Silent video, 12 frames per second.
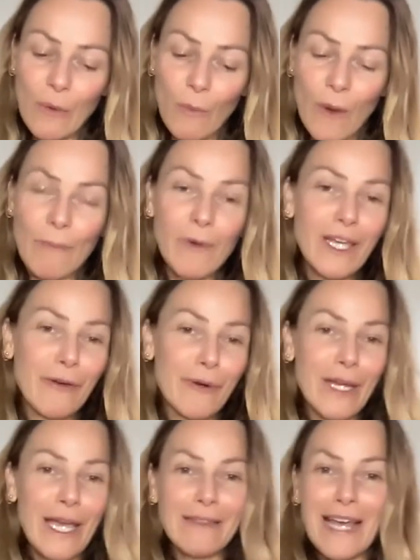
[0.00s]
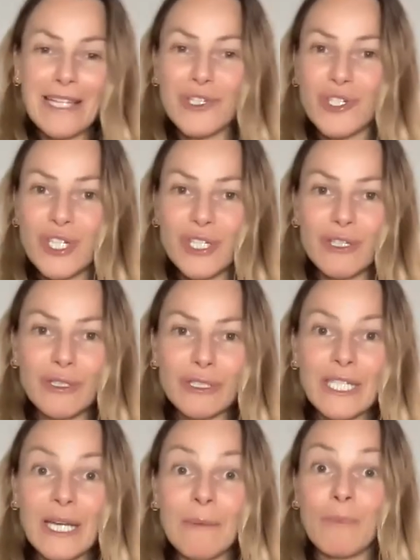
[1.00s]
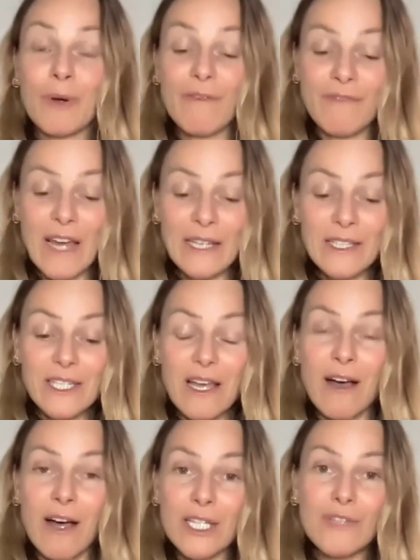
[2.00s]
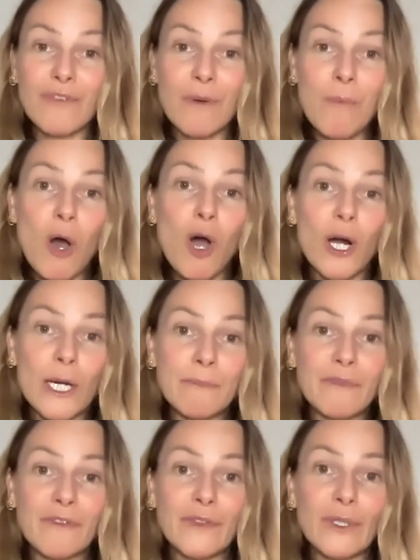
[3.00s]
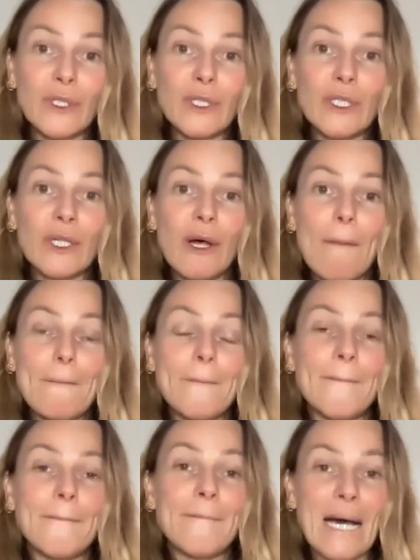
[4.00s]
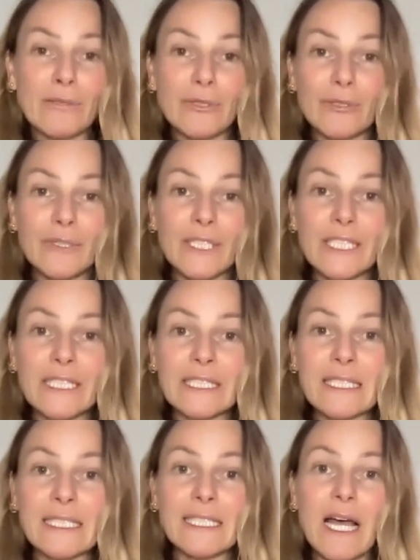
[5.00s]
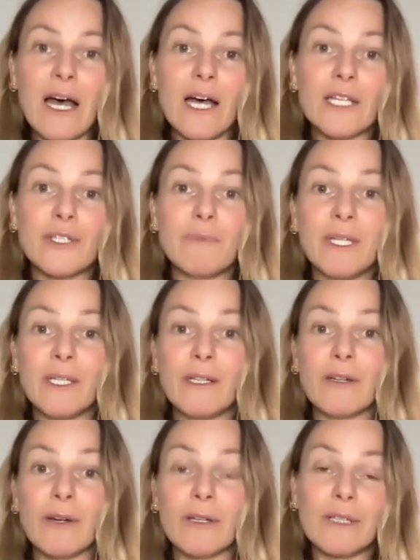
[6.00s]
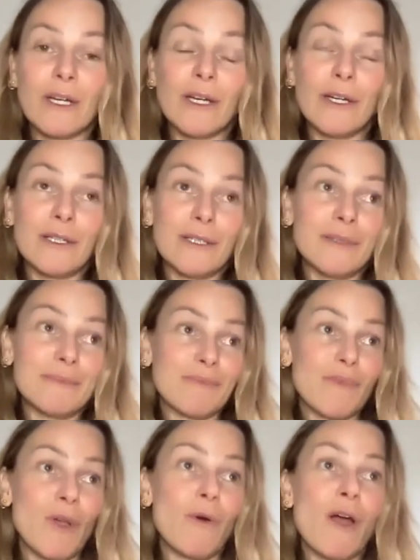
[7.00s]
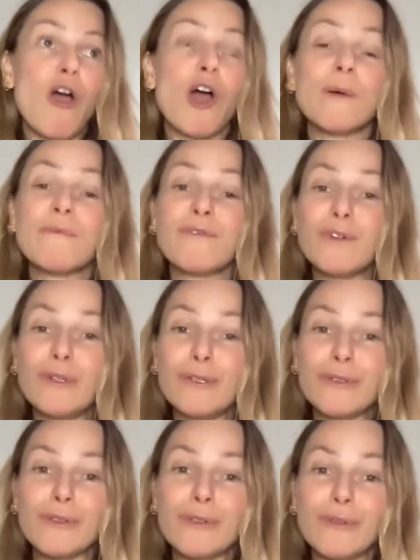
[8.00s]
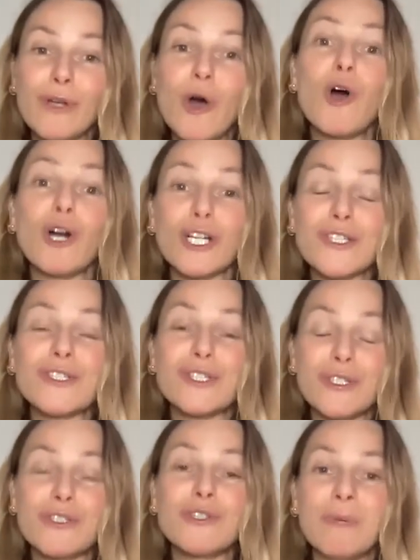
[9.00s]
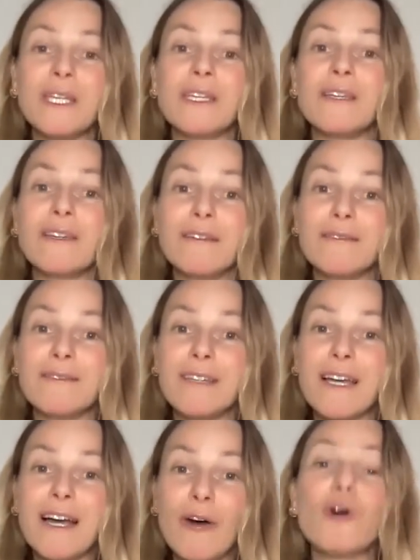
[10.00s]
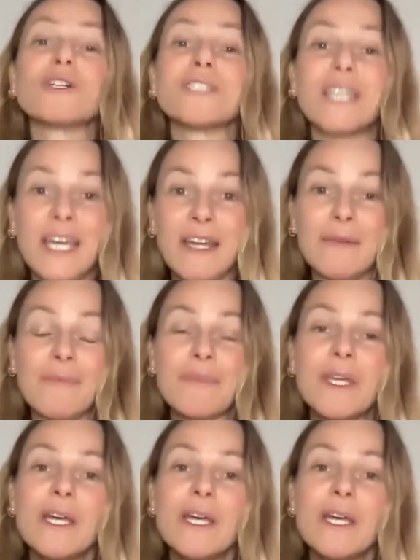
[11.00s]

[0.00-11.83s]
when we create that shield, it prevents us from harmful boundaries or harmful hooks to be hooked in.